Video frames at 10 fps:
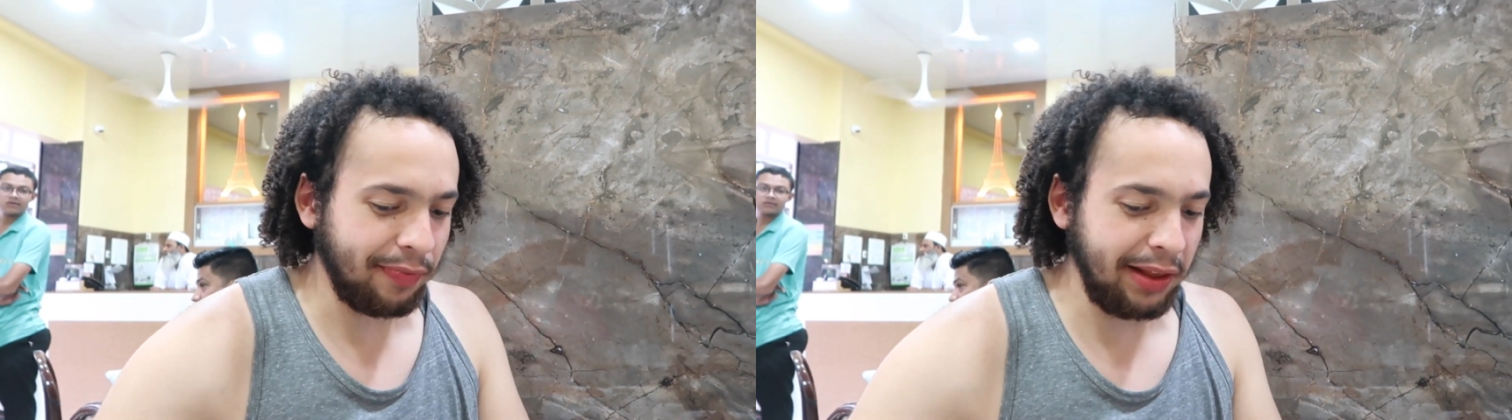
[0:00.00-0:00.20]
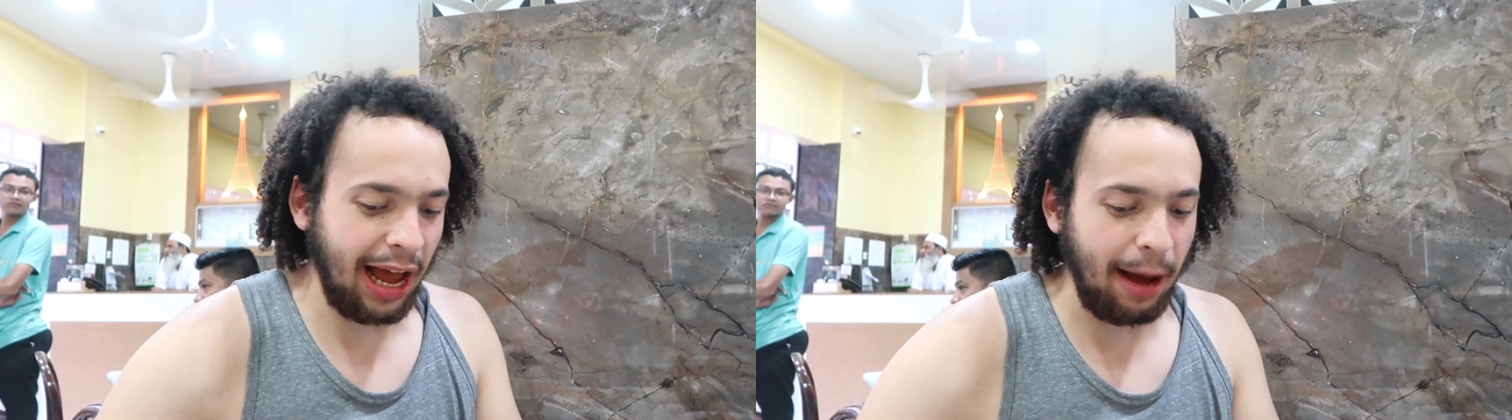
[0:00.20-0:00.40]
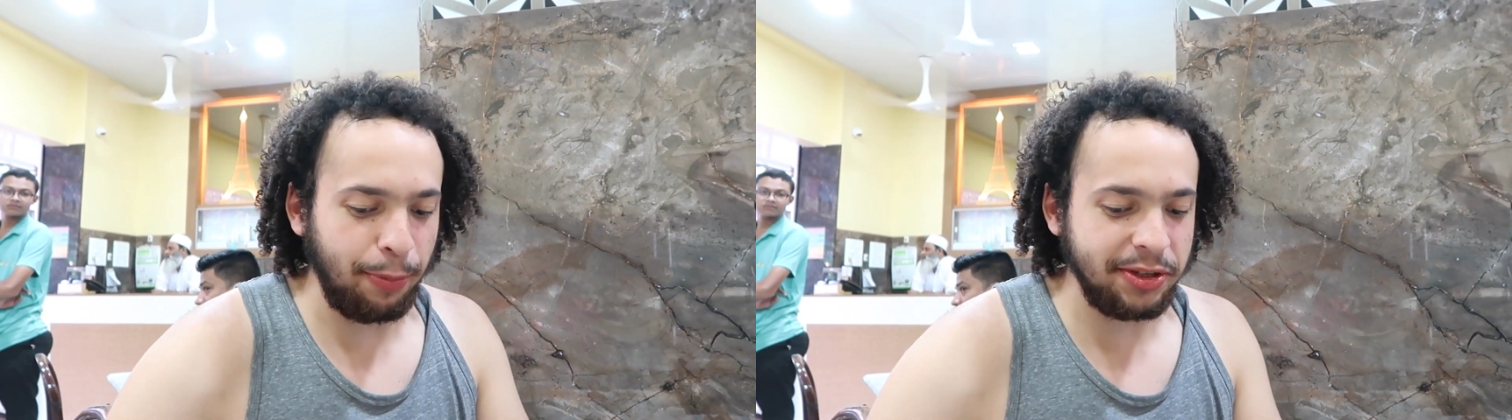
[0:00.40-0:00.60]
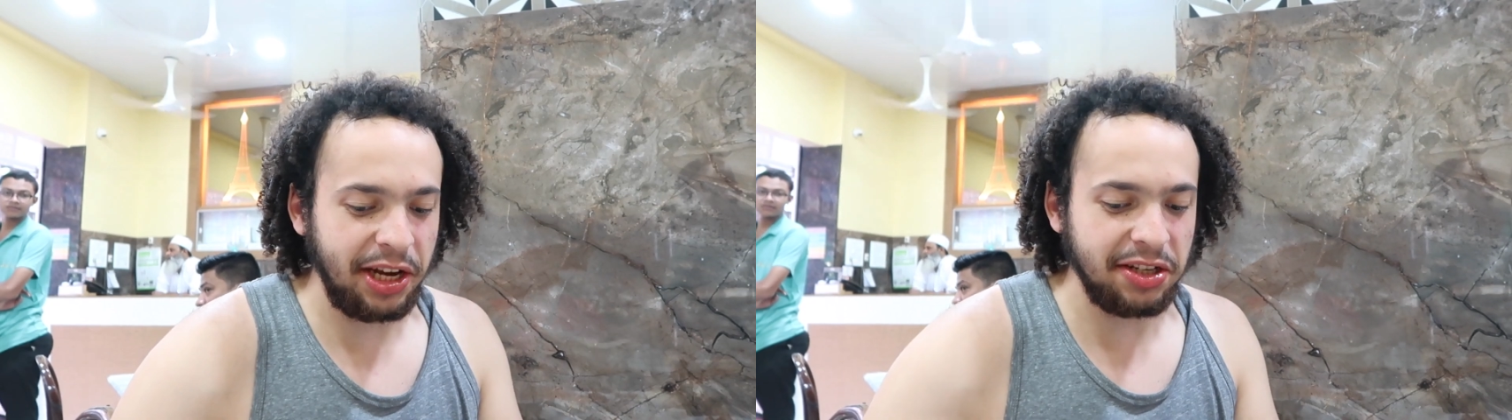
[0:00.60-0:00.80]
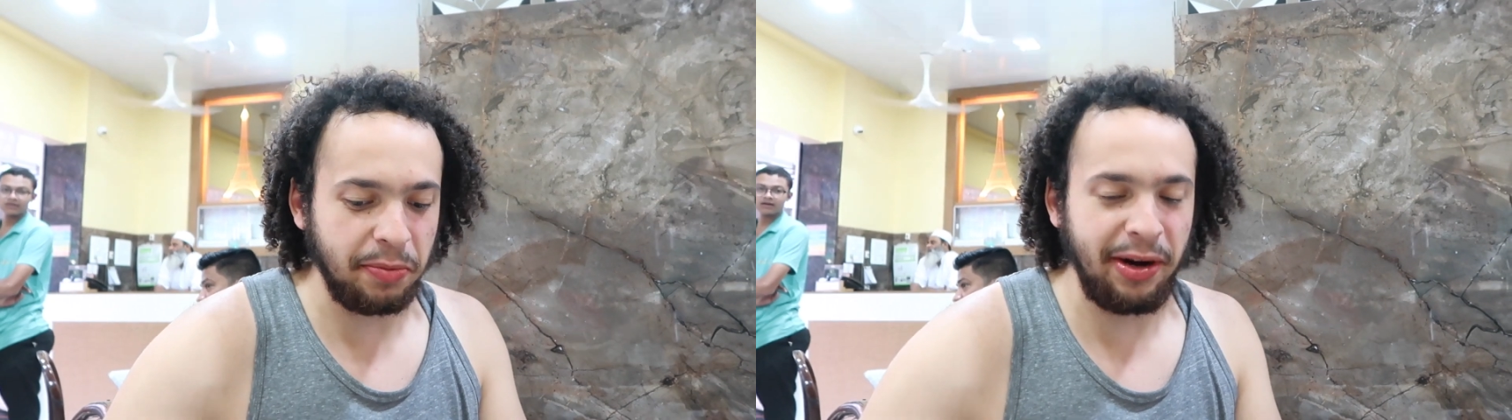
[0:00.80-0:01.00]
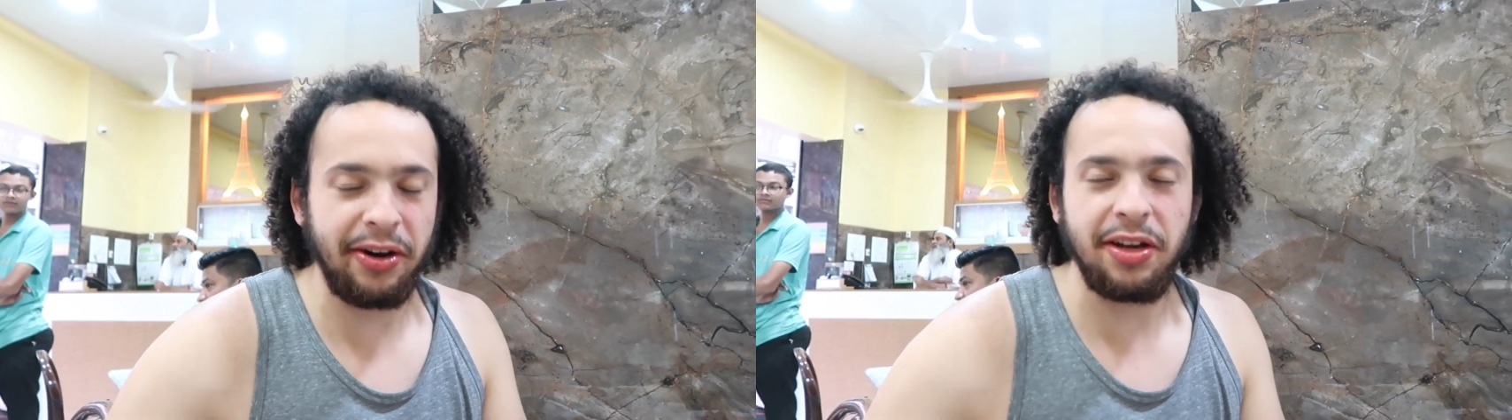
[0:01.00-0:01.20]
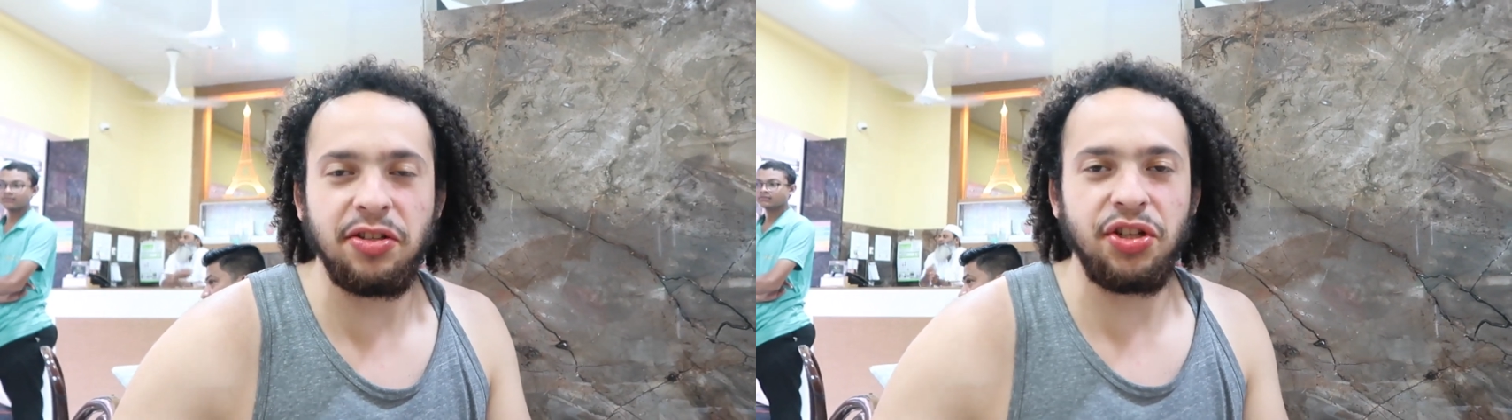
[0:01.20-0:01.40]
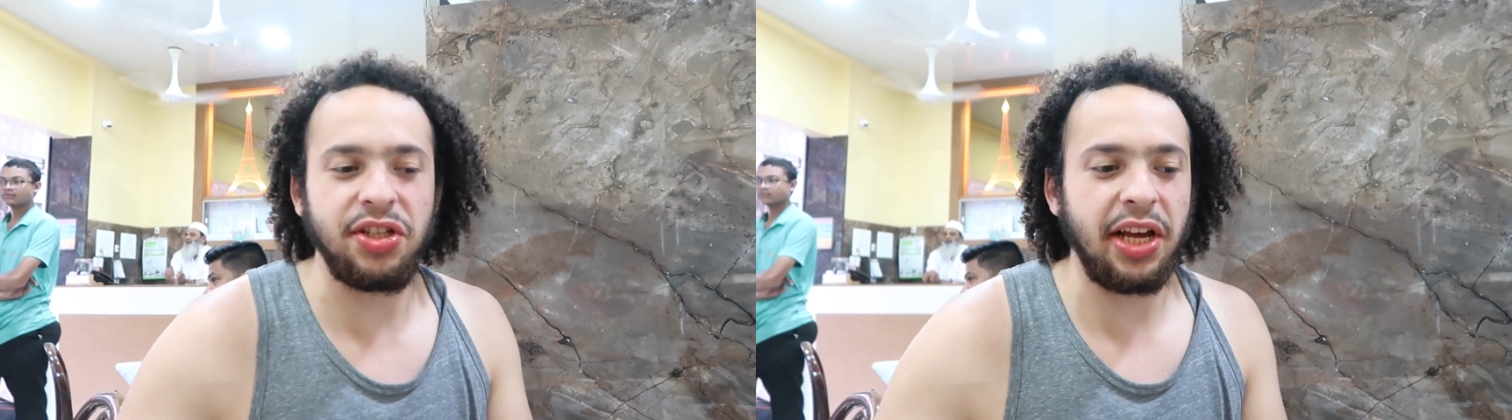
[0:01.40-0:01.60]
no, pussy ass
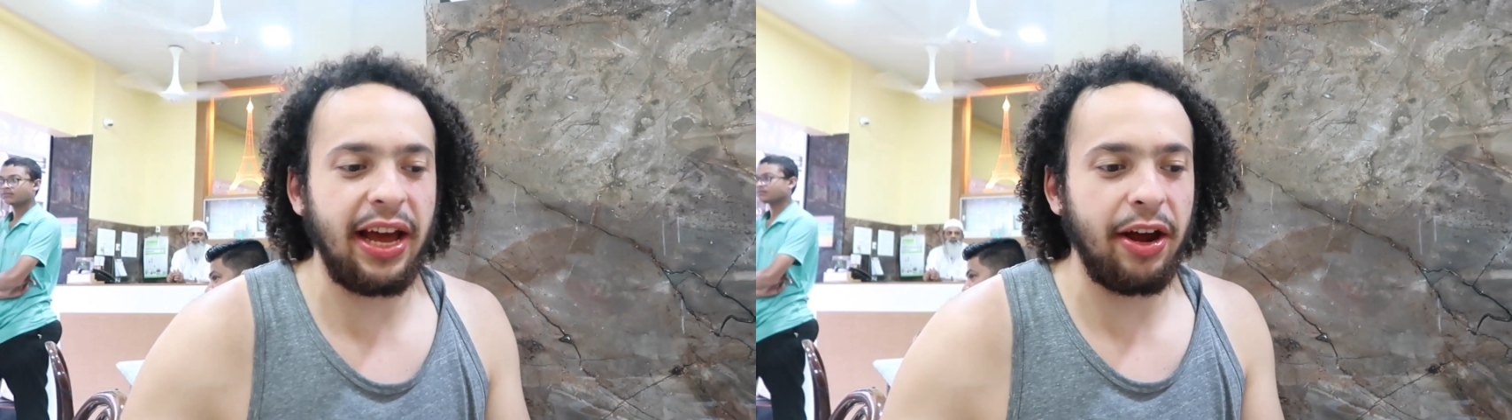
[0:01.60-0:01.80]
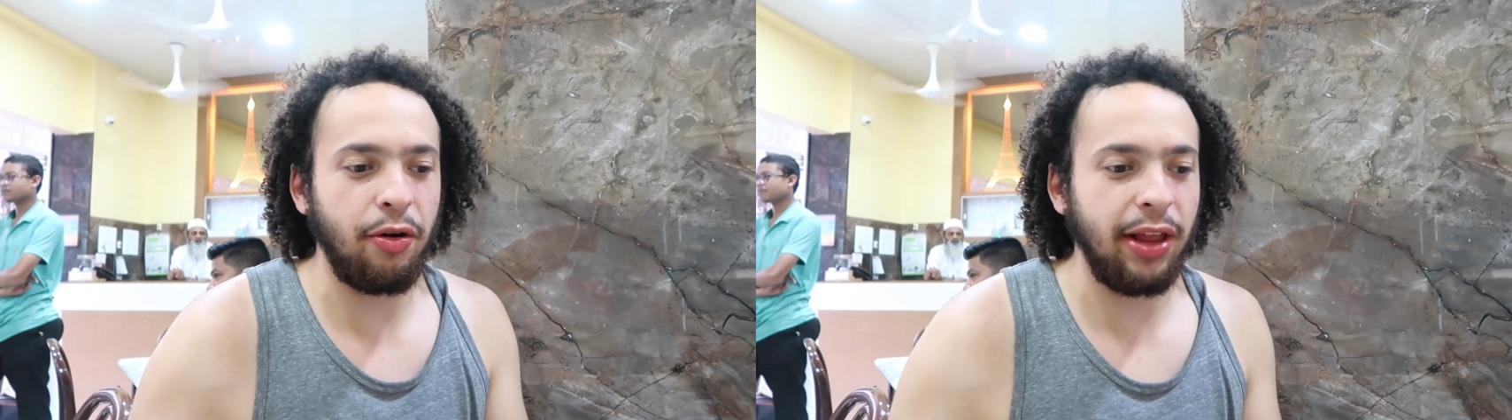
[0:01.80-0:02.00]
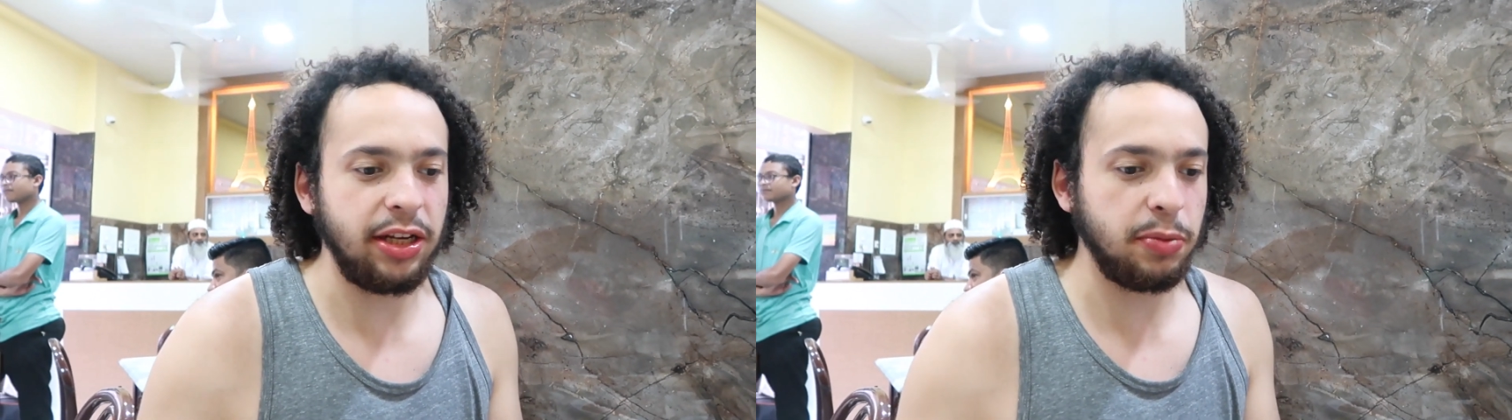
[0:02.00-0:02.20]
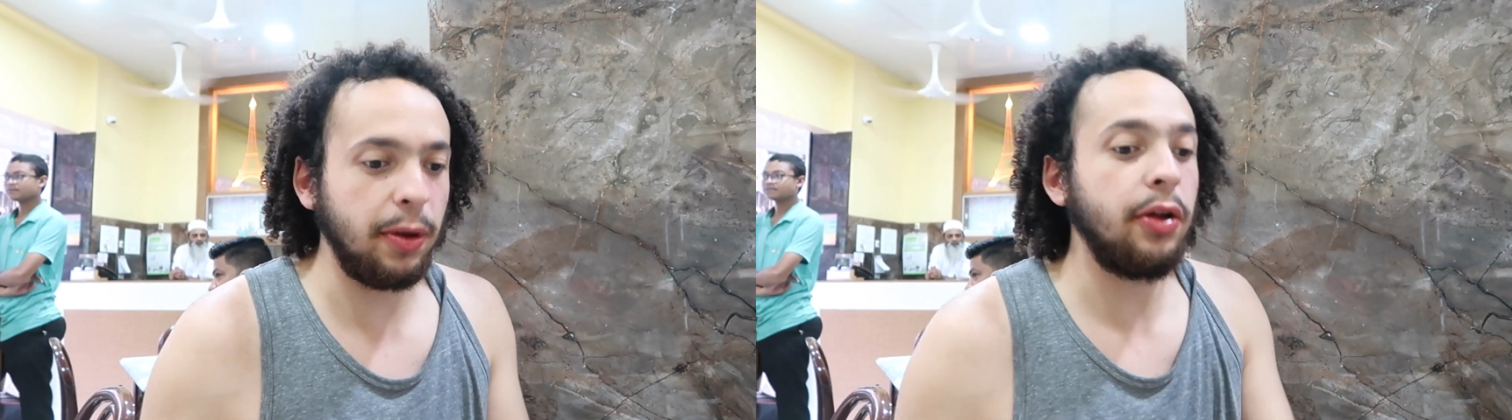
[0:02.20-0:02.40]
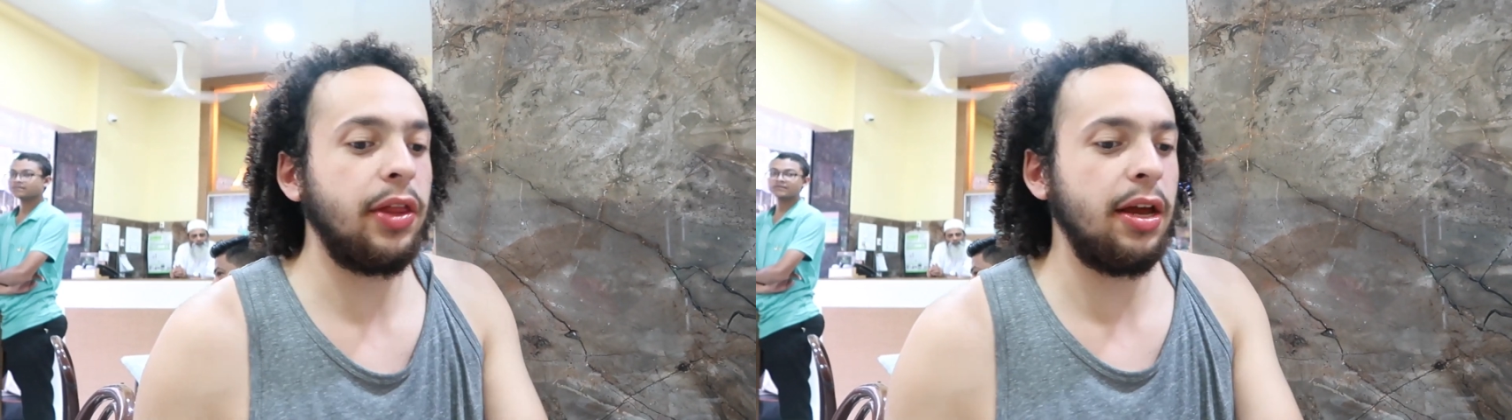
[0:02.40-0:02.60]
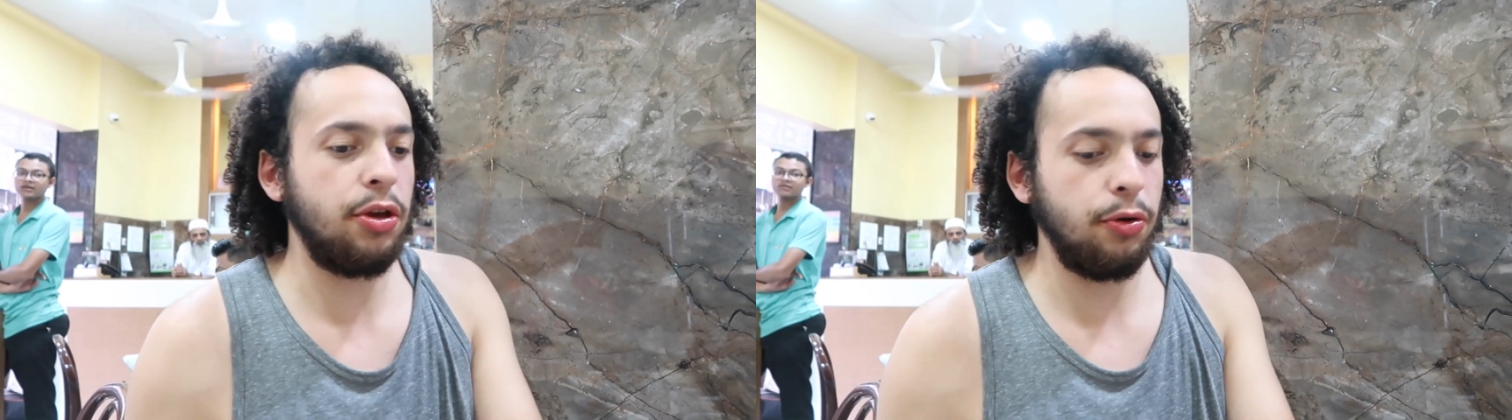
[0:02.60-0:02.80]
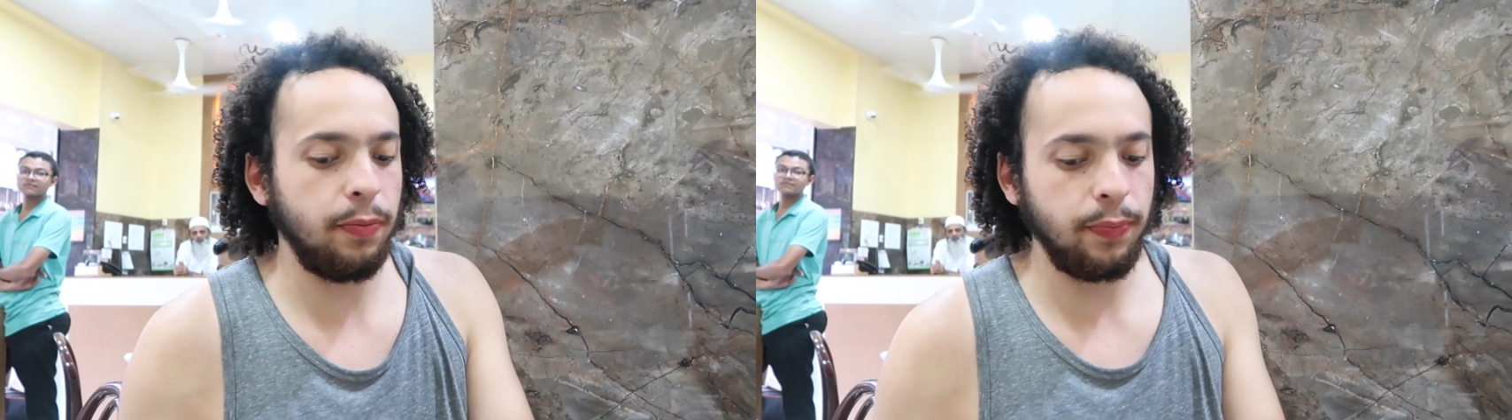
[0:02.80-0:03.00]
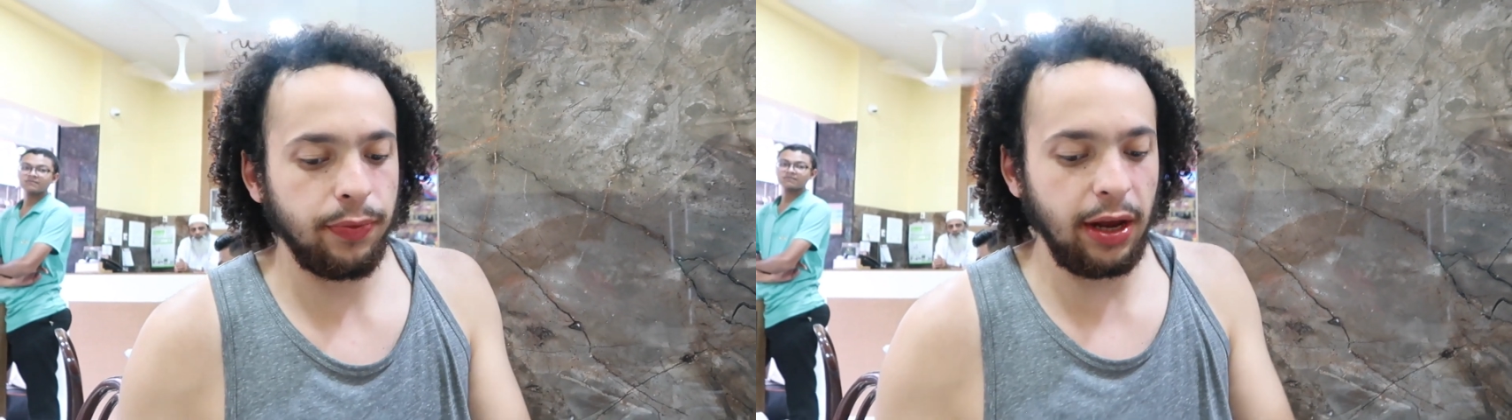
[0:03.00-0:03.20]
Americans just say I don't like. Thank you.